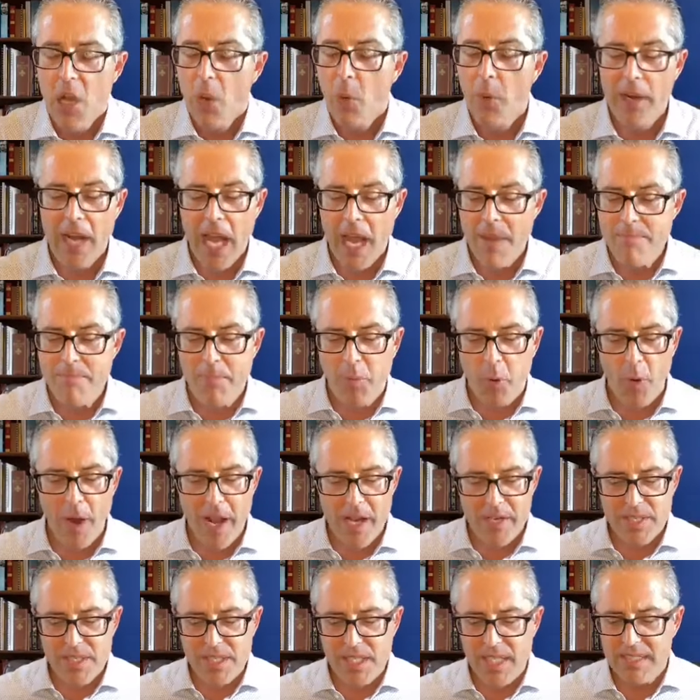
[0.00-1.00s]
When I'm
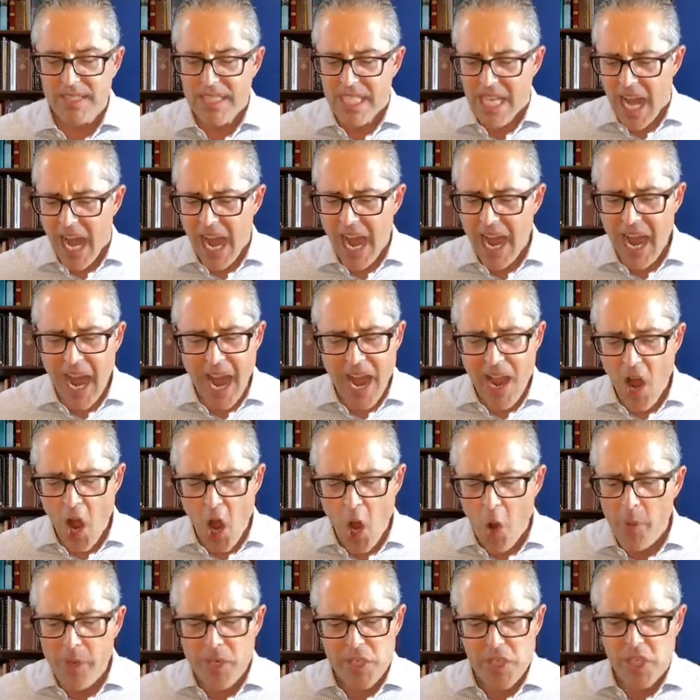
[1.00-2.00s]
pressed, I, I
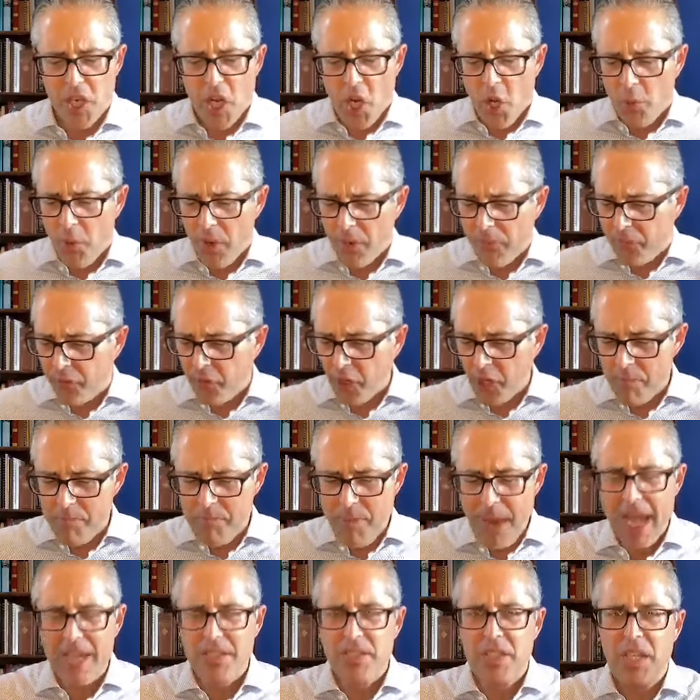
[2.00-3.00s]
always refer
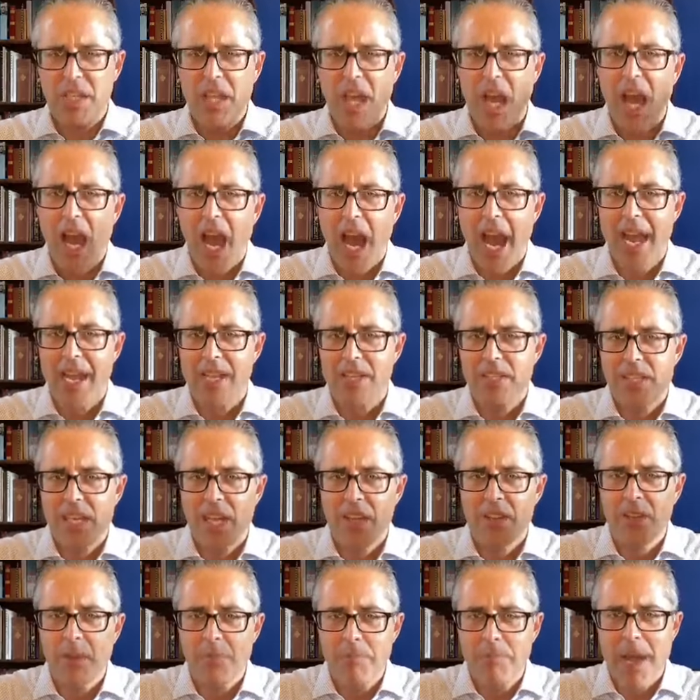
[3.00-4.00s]
back to the highest
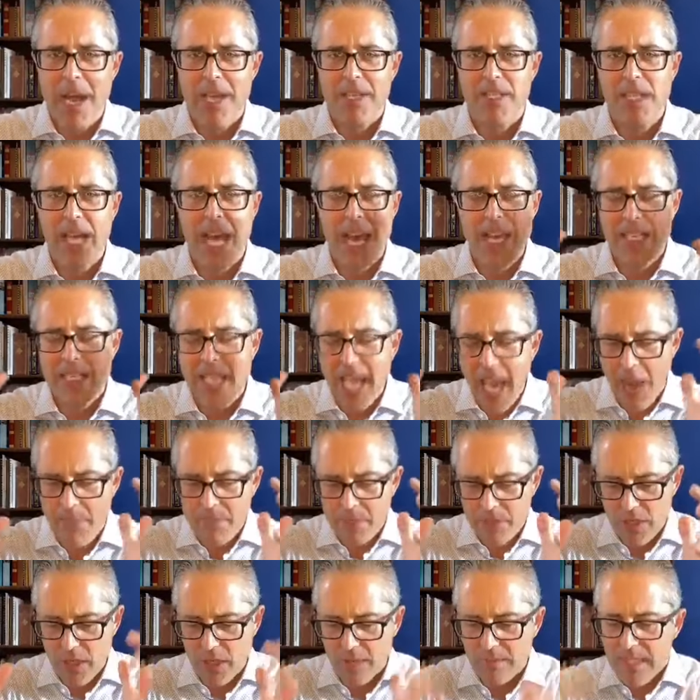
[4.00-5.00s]
and the best I
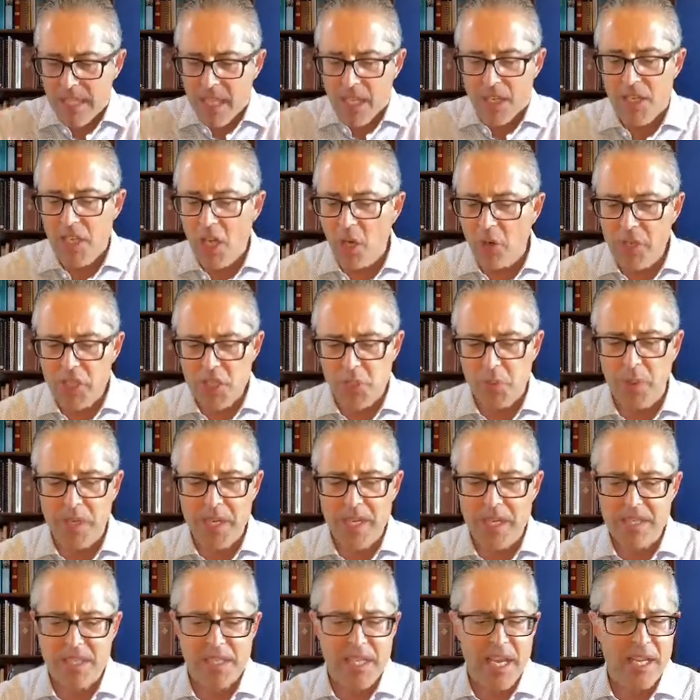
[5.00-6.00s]
capture. Notice what
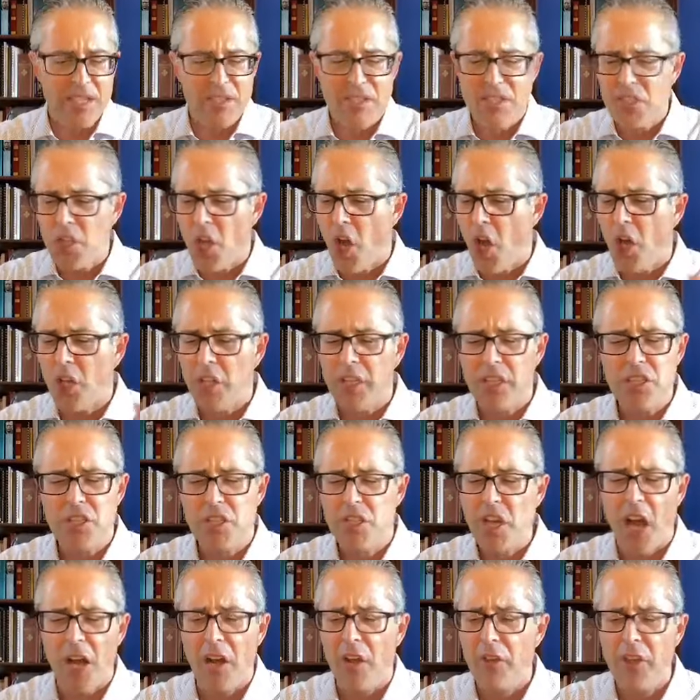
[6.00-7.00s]
he is saying. Saul and
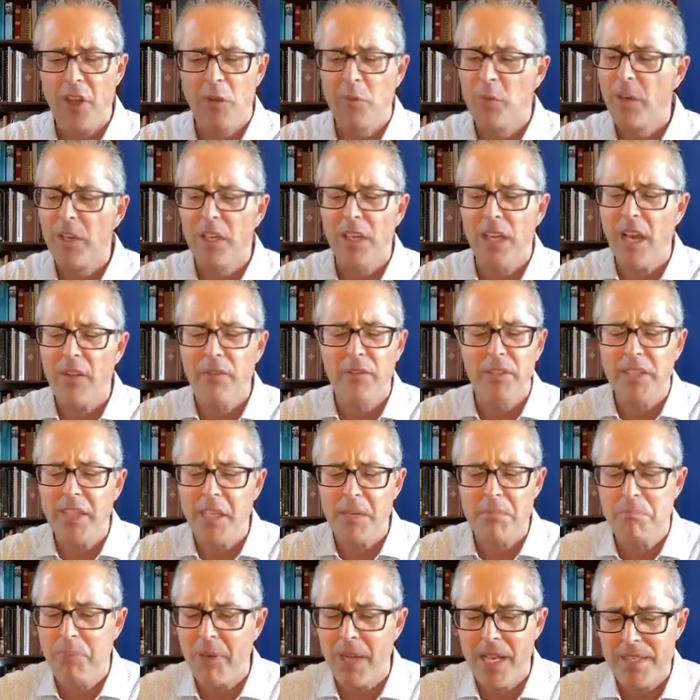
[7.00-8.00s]
Jonathan were lovely
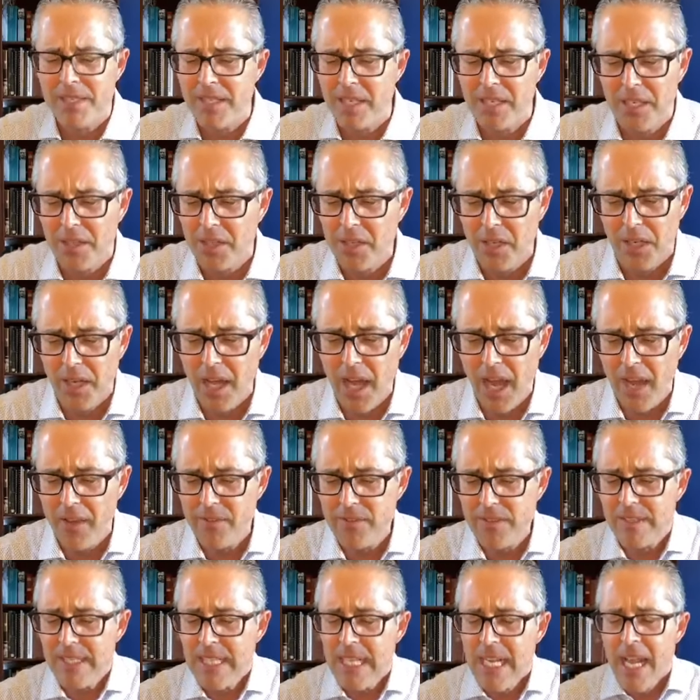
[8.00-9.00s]
and pleasant in their
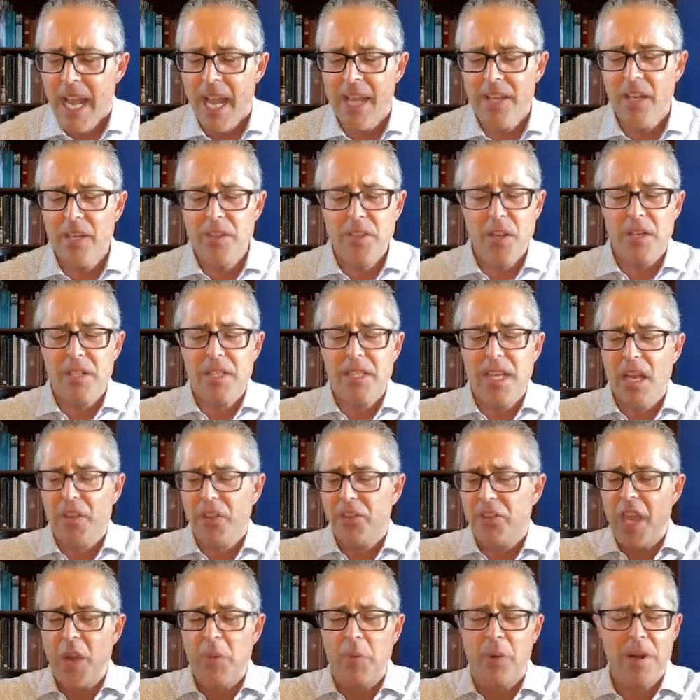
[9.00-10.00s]
lives, and in their
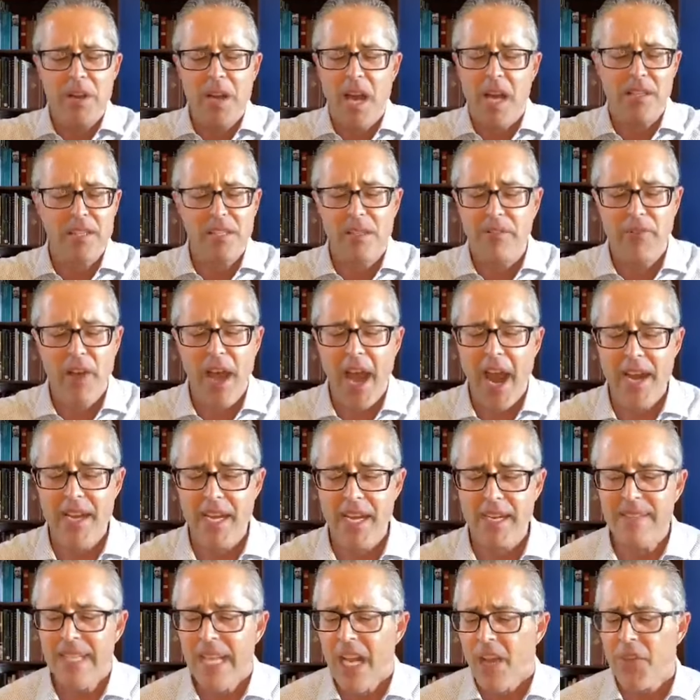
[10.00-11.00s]
death they were not
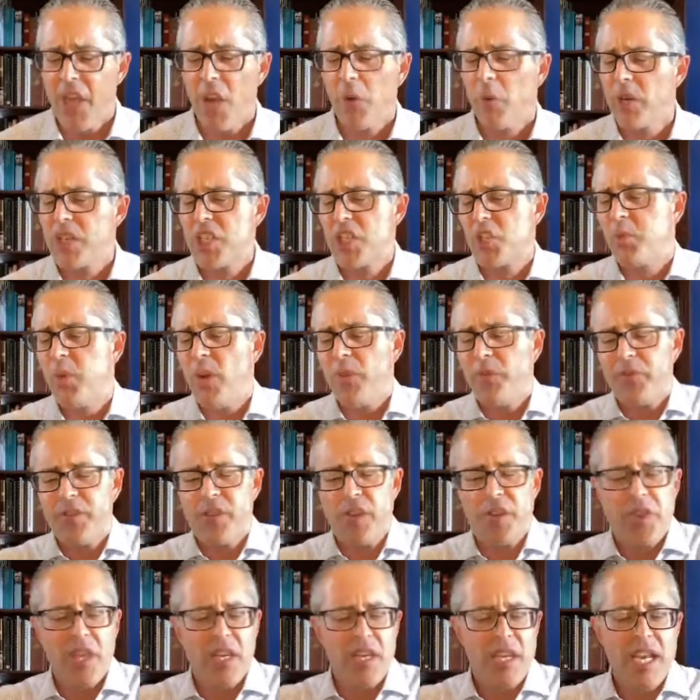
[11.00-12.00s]
divided. They were
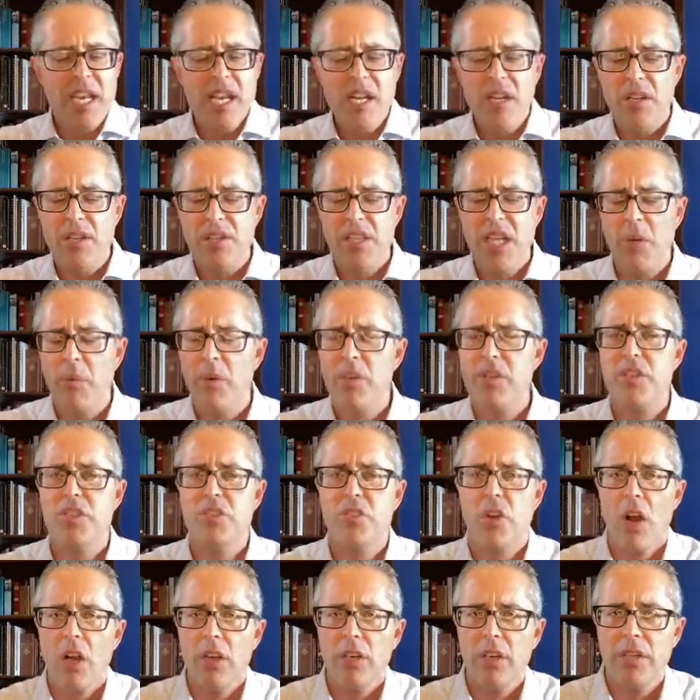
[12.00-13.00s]
swifter than eagles, they were
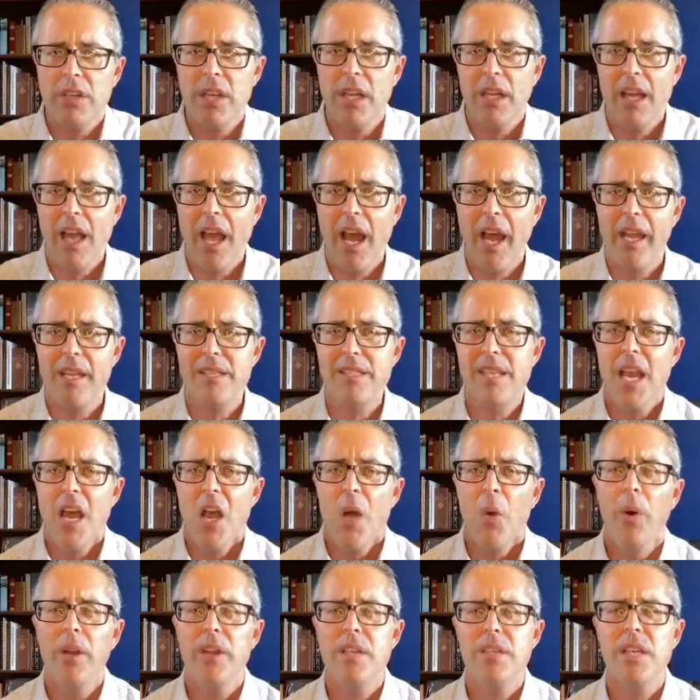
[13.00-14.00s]
stronger than lions.
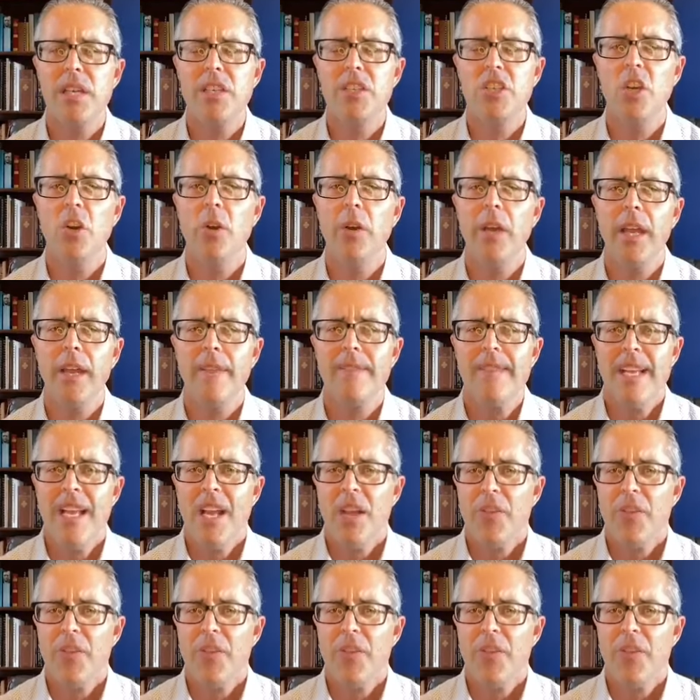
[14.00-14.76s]
What is he doing?